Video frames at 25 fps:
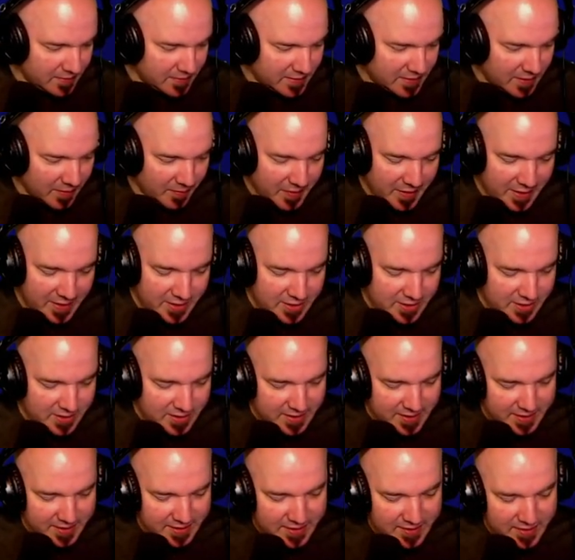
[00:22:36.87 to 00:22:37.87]
Somebody
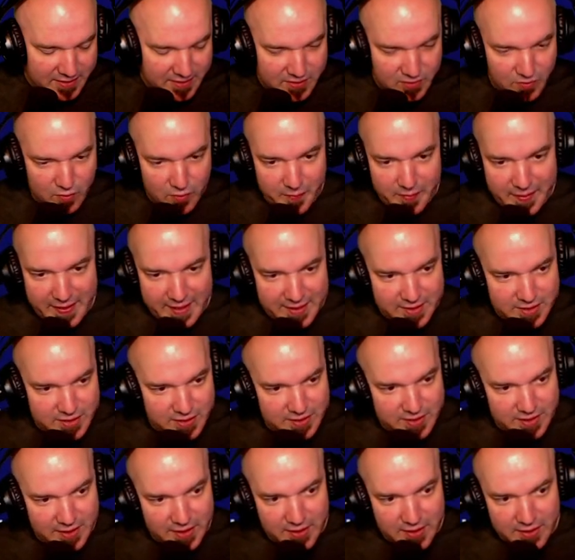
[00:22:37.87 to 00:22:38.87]
just dissed soul
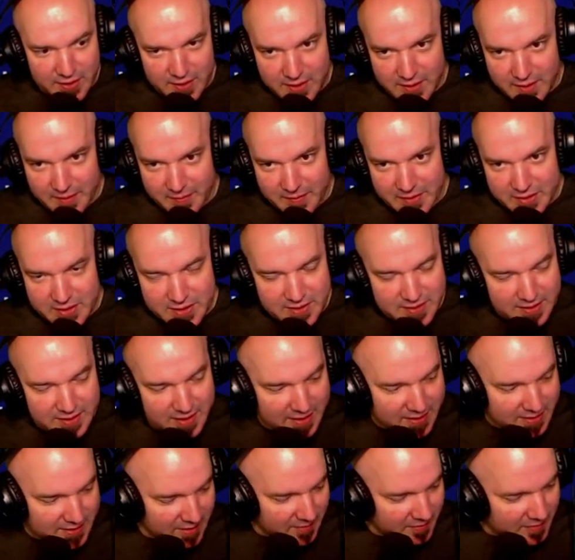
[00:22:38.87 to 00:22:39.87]
patches here, and let me just
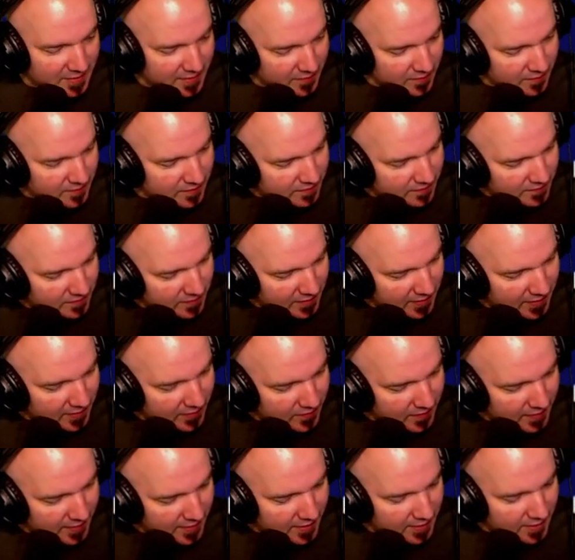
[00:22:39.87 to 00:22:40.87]
say something really
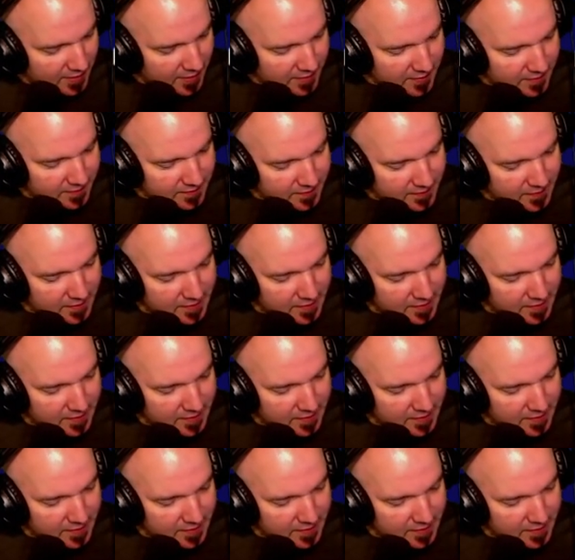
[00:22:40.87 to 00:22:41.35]
quick here.